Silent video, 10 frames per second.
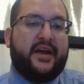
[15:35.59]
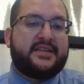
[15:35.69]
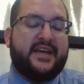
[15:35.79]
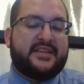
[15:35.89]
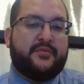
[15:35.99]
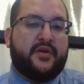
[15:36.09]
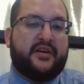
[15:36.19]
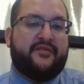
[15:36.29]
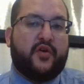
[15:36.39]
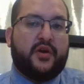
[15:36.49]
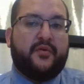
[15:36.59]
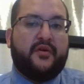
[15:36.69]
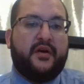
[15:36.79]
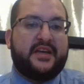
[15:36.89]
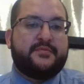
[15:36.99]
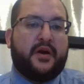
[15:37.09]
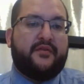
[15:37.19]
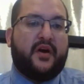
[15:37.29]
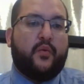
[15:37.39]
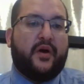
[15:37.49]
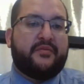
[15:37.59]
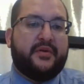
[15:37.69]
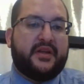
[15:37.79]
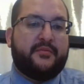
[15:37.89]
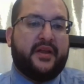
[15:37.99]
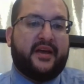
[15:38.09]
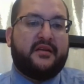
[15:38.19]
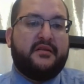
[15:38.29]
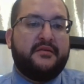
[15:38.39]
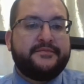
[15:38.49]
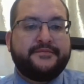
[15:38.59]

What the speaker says: accessible and affordable as part of our wealth building plan.